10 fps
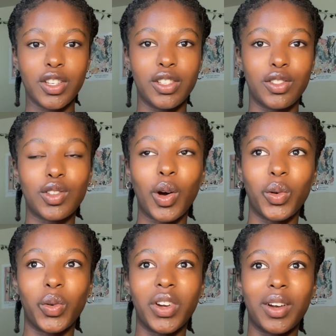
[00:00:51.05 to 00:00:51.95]

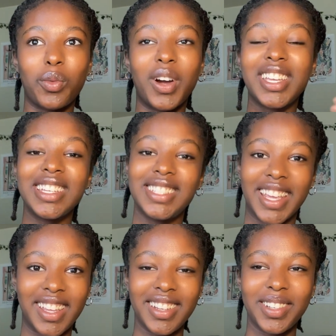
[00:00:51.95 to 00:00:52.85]
So what he
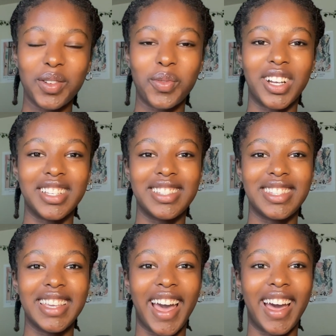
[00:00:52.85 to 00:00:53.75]
did was
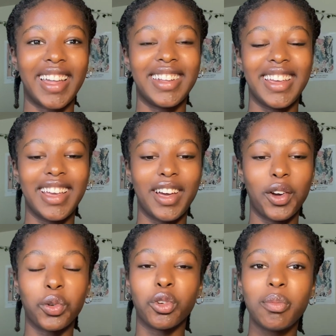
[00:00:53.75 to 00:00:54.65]
he had a
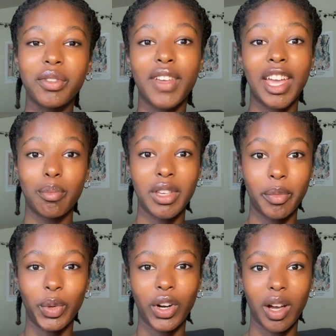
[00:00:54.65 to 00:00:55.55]
group of 8
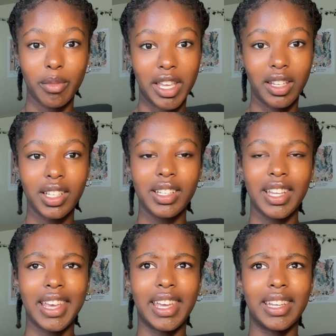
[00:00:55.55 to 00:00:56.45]
people come in,
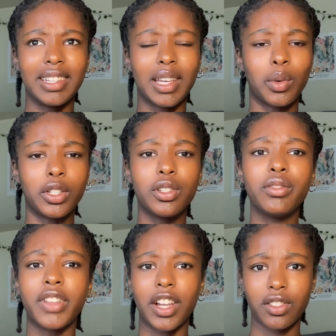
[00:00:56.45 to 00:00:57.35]
and there were 2
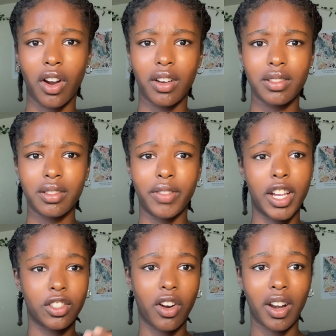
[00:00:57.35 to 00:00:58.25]
flashcards.
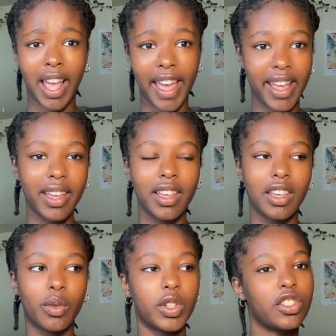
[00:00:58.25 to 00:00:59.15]
Flashcard A,
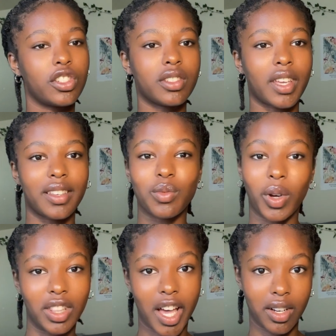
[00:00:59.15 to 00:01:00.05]
which just has
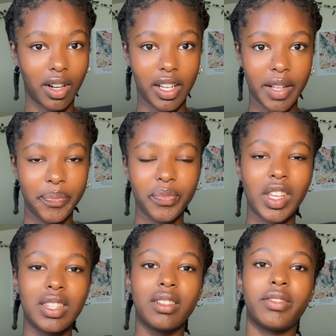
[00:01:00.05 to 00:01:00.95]
1 line on it,
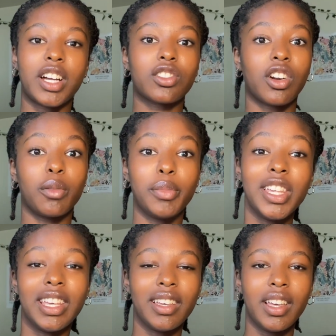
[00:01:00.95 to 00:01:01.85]
and then flashcard
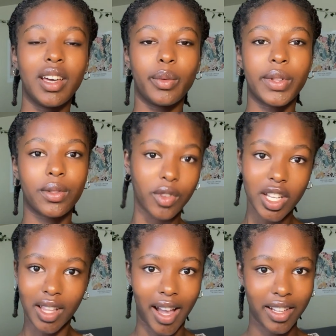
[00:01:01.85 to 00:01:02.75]
B with 3
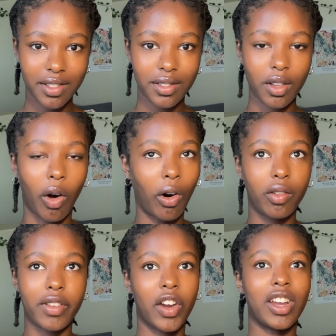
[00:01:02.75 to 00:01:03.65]
lines, all
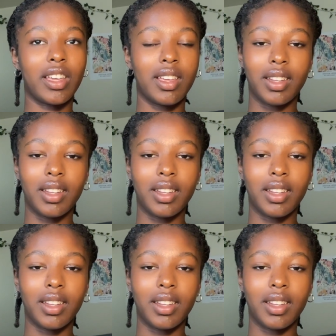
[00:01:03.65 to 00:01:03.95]
varying in